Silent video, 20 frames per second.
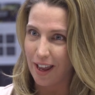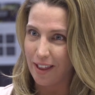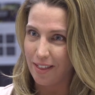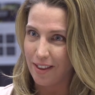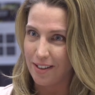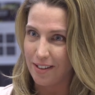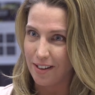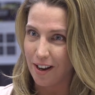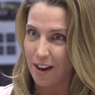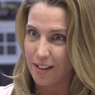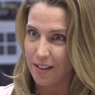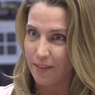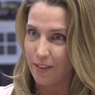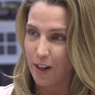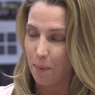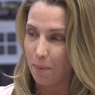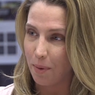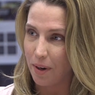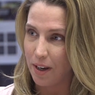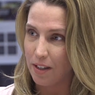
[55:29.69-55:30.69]
at these kinds of
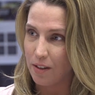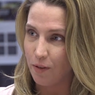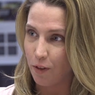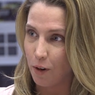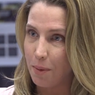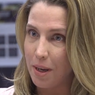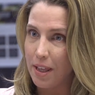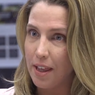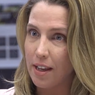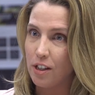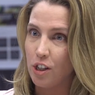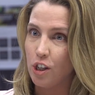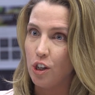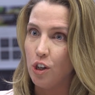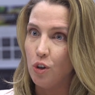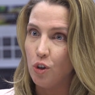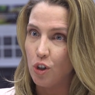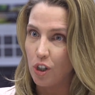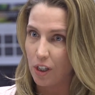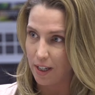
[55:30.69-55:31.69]
companies. For me, that's
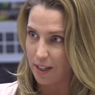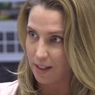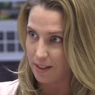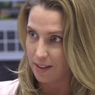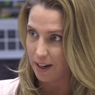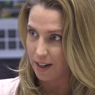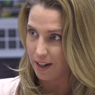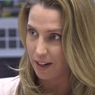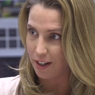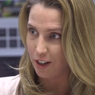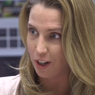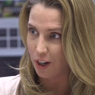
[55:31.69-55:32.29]
hugely exciting.